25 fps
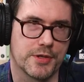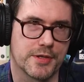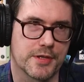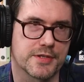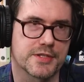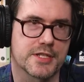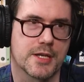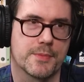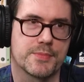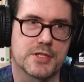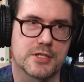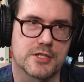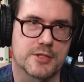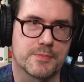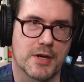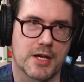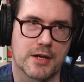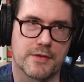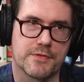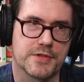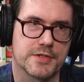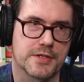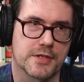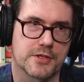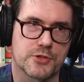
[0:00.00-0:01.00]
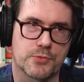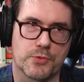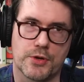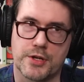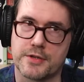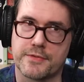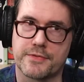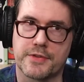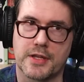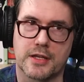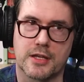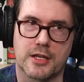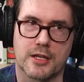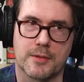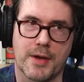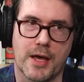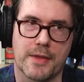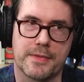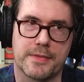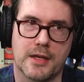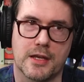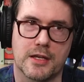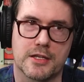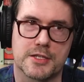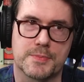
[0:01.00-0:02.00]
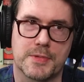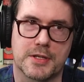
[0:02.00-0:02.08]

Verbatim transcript: the substance metaphysics way of thinking about things.